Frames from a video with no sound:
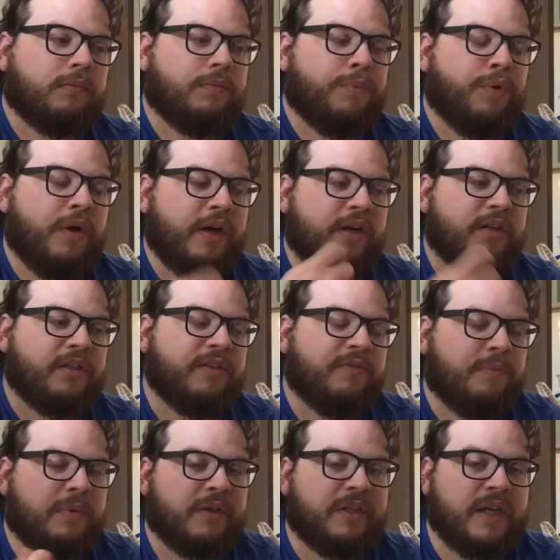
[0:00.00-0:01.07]
prayers of
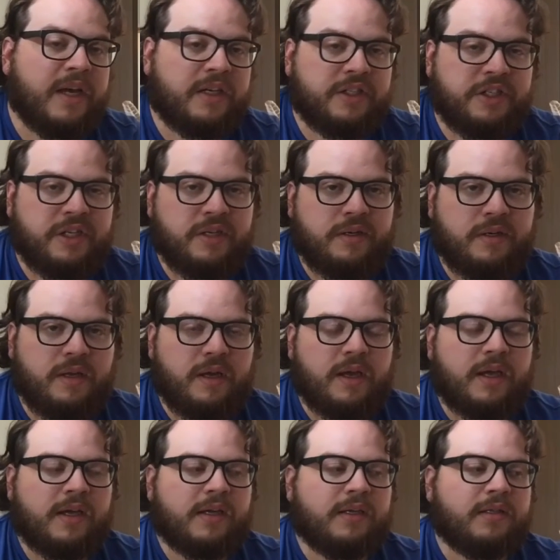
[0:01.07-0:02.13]
protection
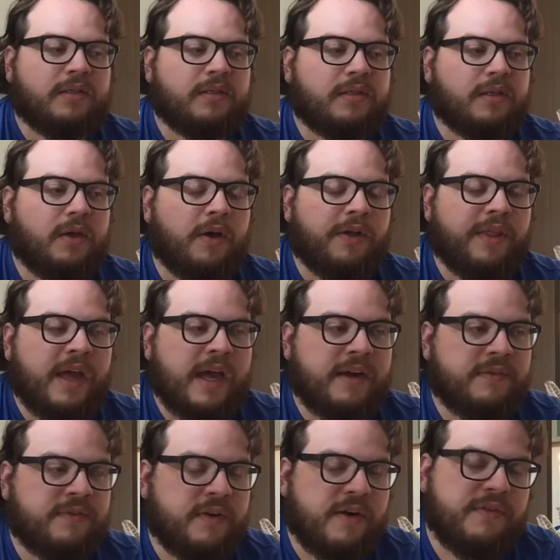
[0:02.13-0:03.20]
and all
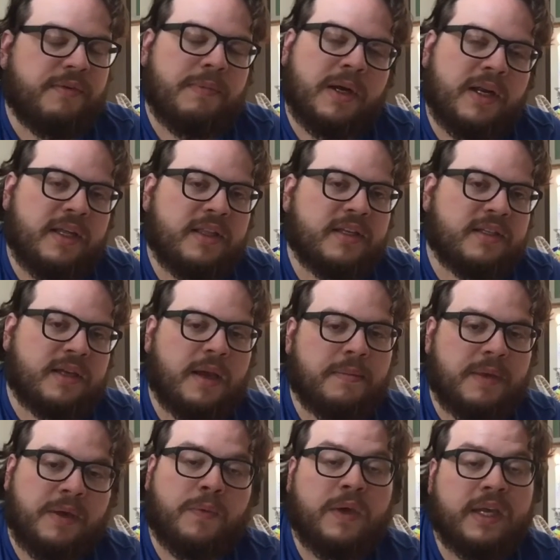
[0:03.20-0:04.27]
that for everybody this
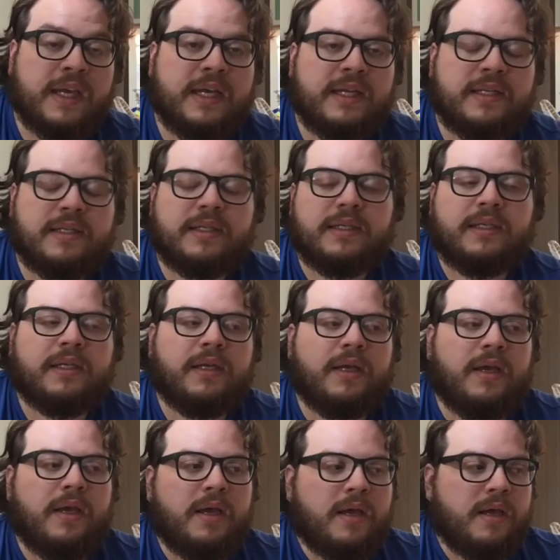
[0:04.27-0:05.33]
coming weekend, and
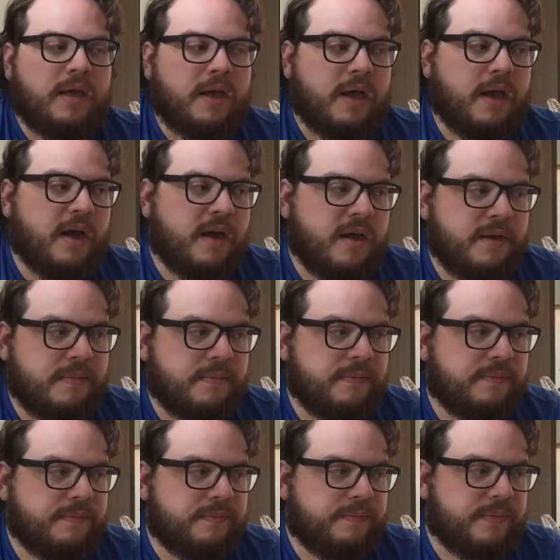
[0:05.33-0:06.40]
um,
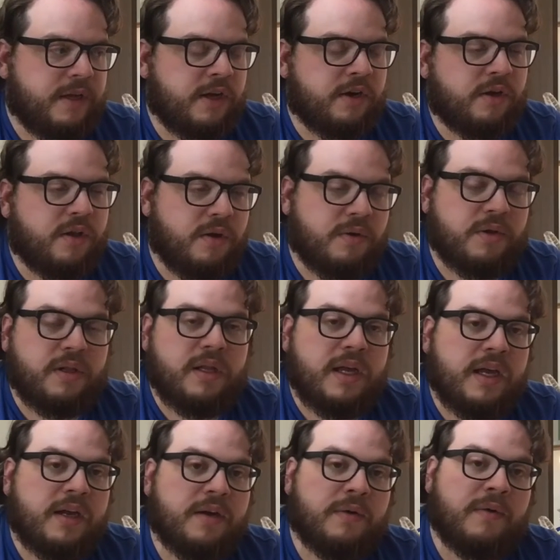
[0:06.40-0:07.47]
here
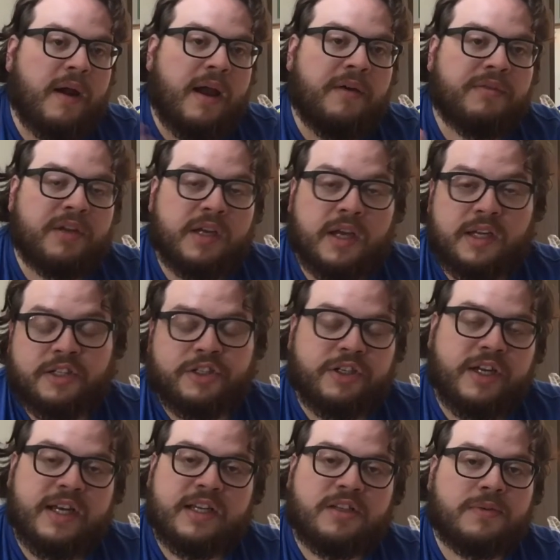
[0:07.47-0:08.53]
locally and around the
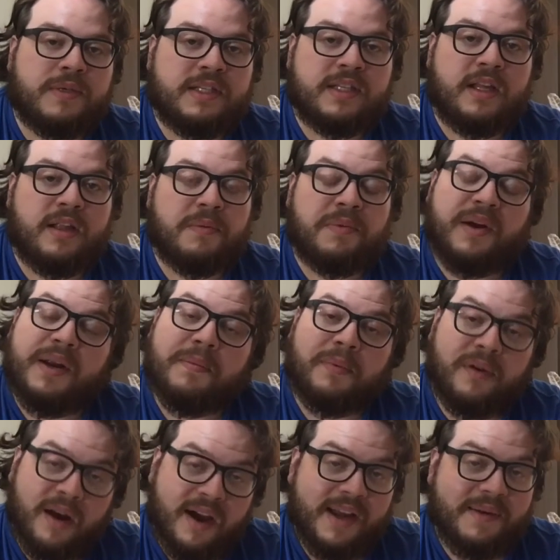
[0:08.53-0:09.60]
country as we celebrate
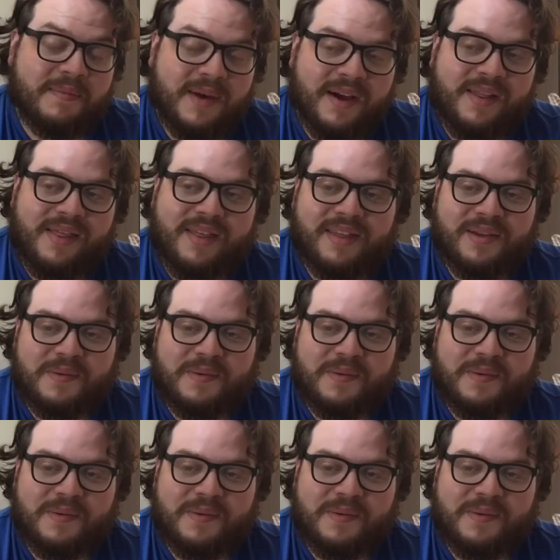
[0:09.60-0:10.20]
Pride Month.